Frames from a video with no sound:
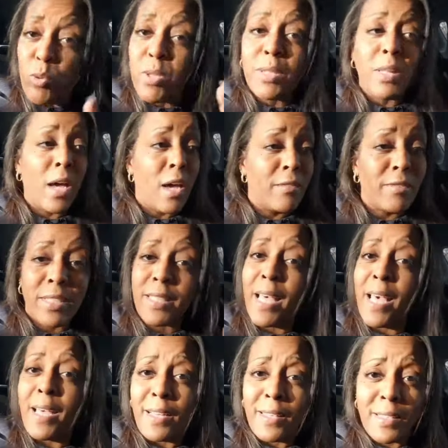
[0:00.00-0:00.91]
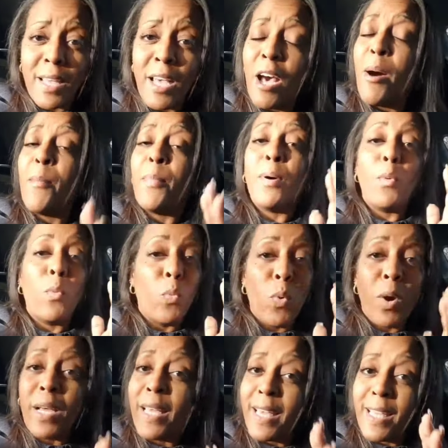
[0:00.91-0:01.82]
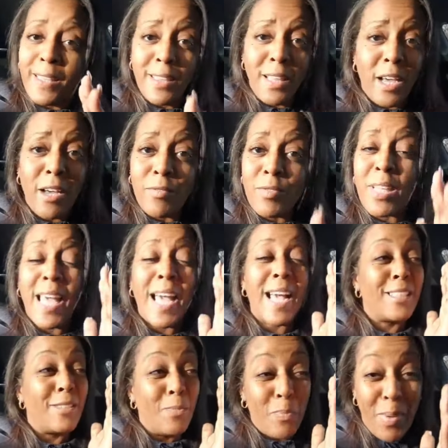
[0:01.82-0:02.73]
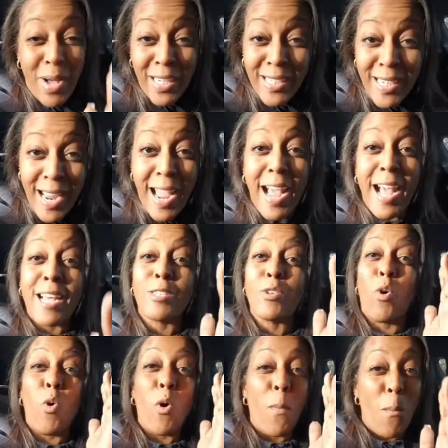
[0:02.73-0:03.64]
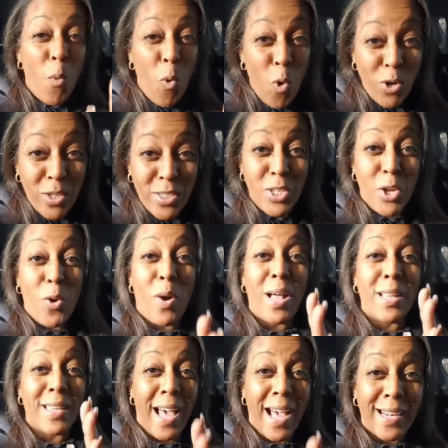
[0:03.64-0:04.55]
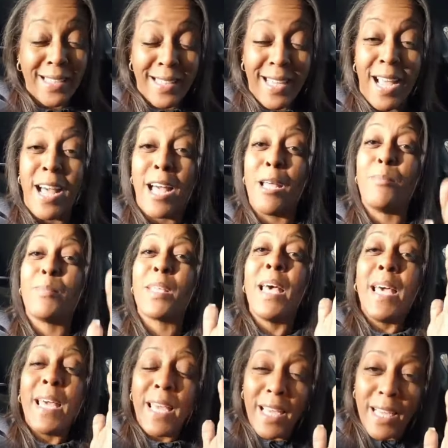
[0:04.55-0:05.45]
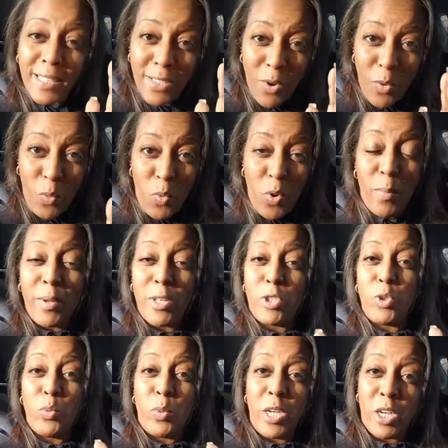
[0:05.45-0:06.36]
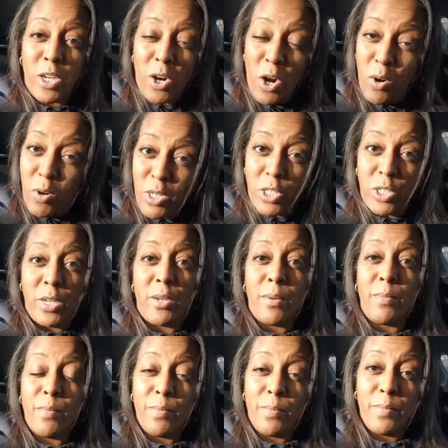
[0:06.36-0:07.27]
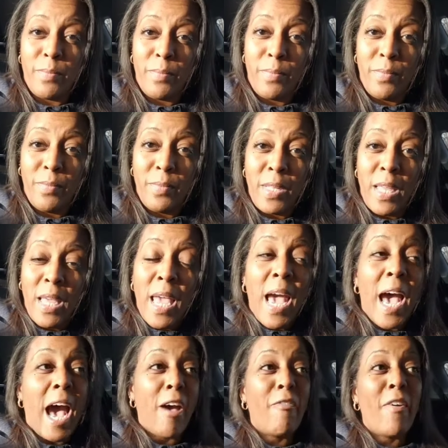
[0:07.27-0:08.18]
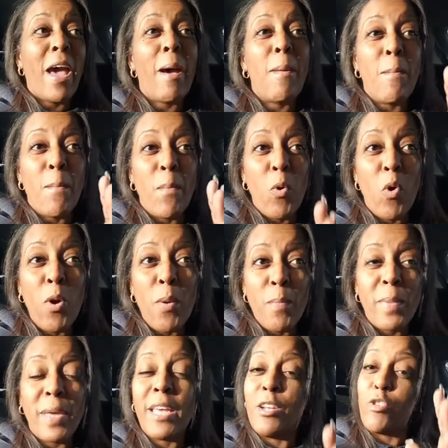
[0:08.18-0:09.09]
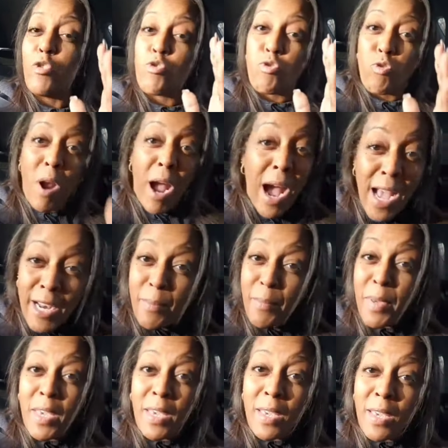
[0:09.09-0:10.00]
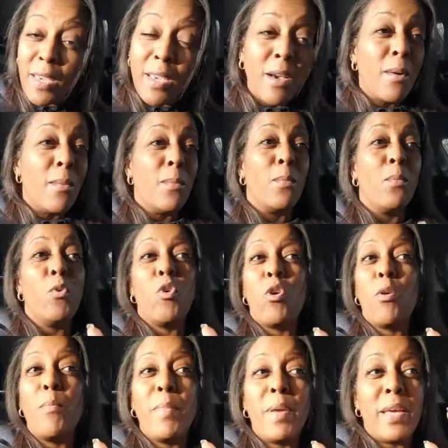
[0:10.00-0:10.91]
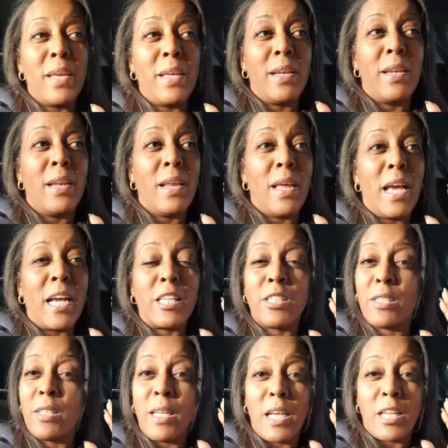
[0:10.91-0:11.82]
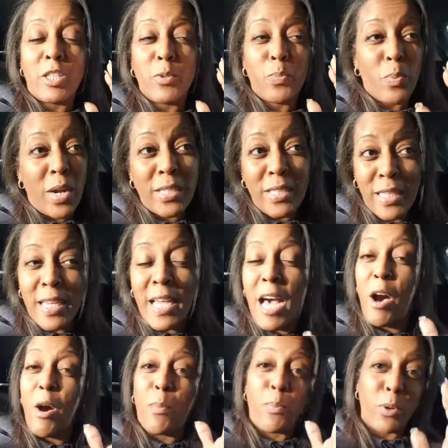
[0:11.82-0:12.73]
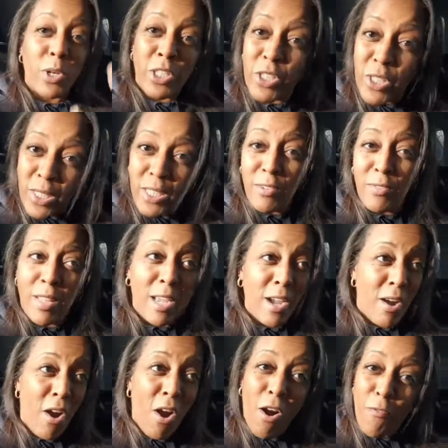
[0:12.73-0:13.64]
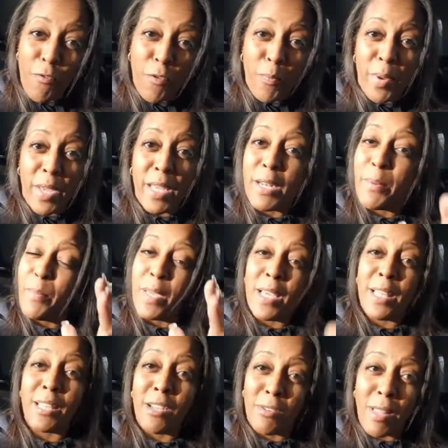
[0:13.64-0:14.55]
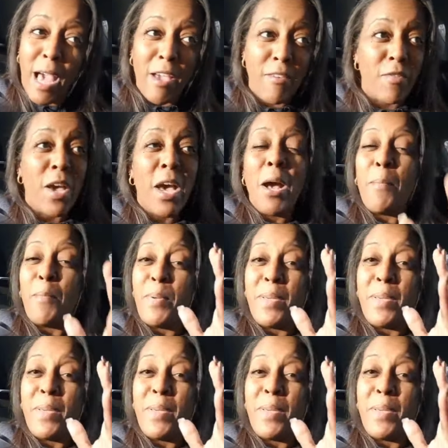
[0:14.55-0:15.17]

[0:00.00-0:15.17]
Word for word: do love sex, but what he loves as much as or more so a lot of times is a woman to encourage him. I've had more men cry to me, more men ex- expressing how appreciative they are for me to be in their life